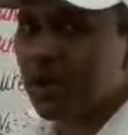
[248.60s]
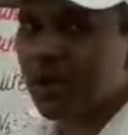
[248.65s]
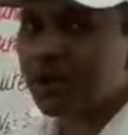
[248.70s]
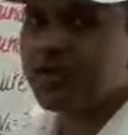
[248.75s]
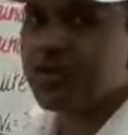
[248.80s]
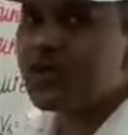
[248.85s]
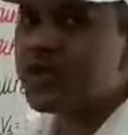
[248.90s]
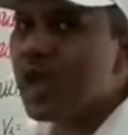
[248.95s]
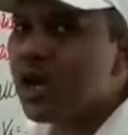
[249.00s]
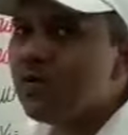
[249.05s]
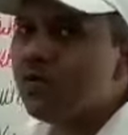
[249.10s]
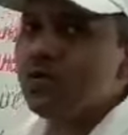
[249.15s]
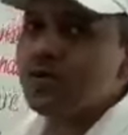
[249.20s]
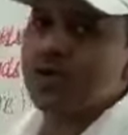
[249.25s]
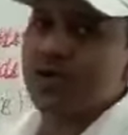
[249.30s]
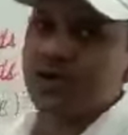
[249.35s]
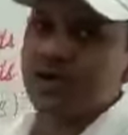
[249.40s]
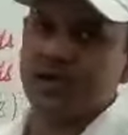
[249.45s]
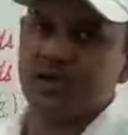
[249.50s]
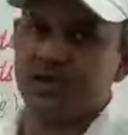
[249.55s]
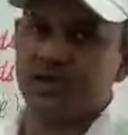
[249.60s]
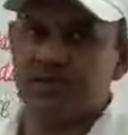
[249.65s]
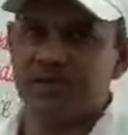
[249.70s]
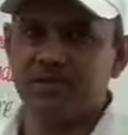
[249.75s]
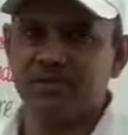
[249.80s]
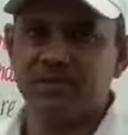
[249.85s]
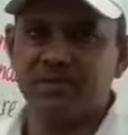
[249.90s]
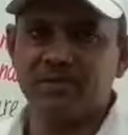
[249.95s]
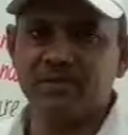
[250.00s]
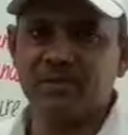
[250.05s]
of sounds.
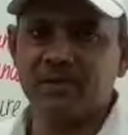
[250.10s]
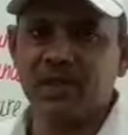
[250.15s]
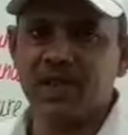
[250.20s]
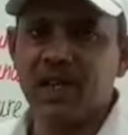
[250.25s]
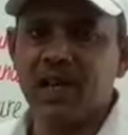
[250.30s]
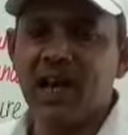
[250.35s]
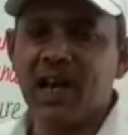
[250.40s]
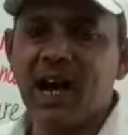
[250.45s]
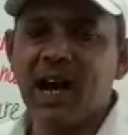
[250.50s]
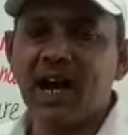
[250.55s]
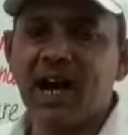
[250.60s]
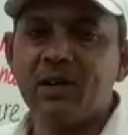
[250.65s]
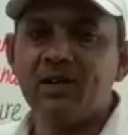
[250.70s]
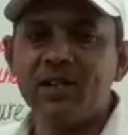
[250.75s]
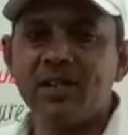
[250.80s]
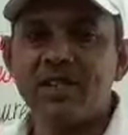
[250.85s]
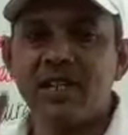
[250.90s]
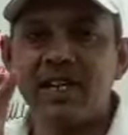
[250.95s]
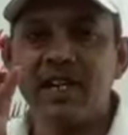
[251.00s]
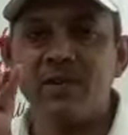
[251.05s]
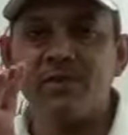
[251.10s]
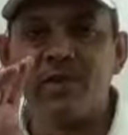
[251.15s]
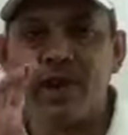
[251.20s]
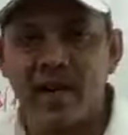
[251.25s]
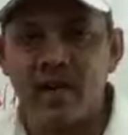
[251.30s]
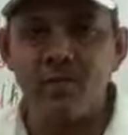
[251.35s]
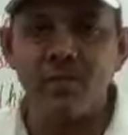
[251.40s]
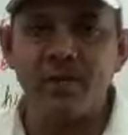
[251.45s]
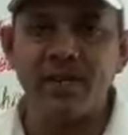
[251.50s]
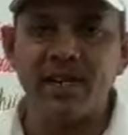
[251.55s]
I will take
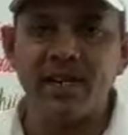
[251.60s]
5